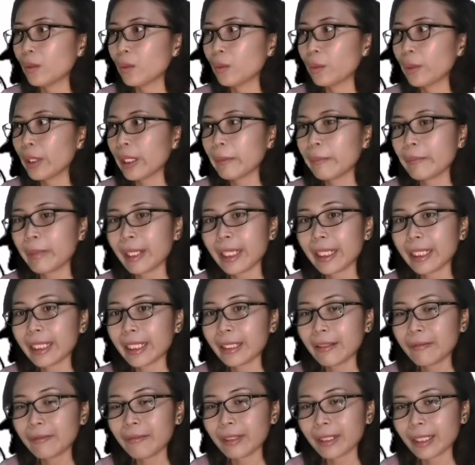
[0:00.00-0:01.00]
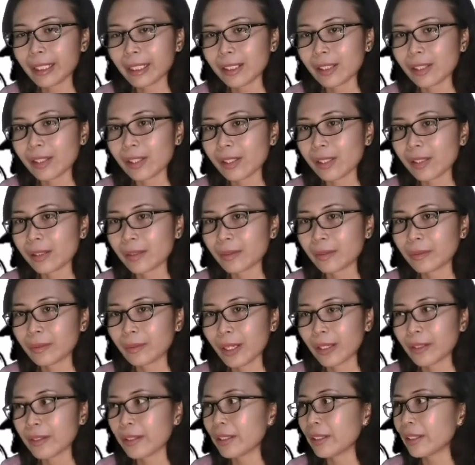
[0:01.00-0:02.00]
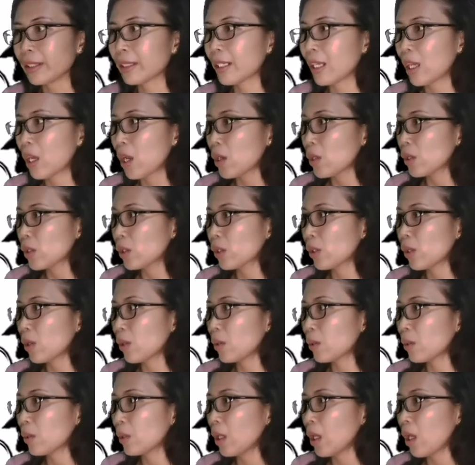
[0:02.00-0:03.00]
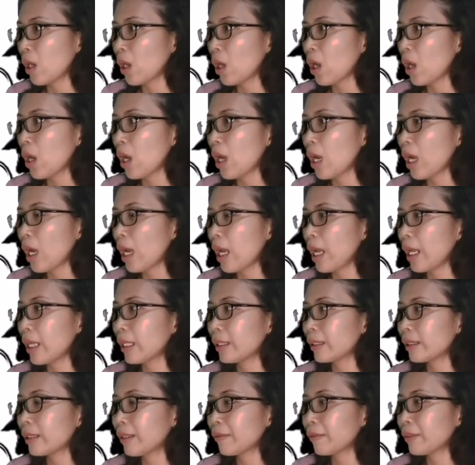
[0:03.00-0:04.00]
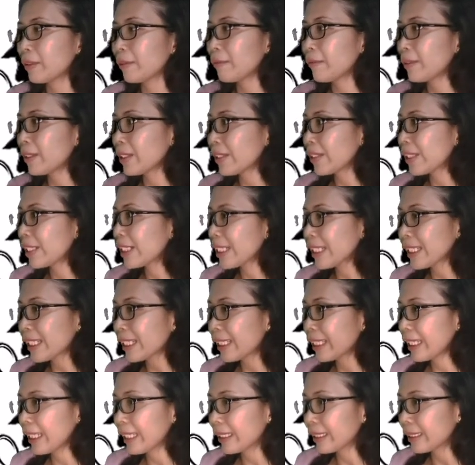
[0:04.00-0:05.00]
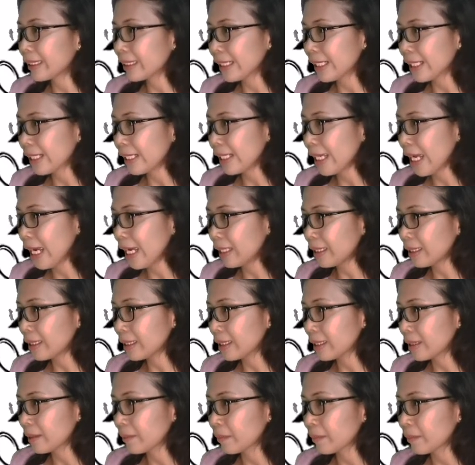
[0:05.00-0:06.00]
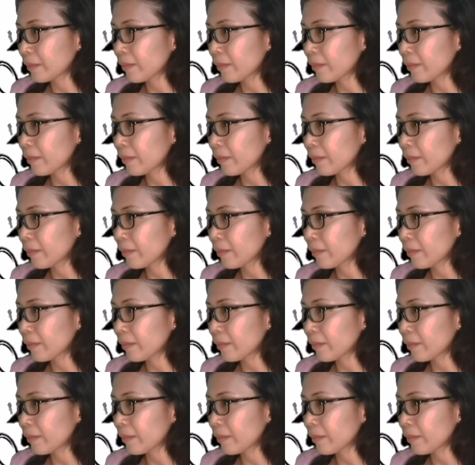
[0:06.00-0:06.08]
We make inference, rather. So, the first detail is that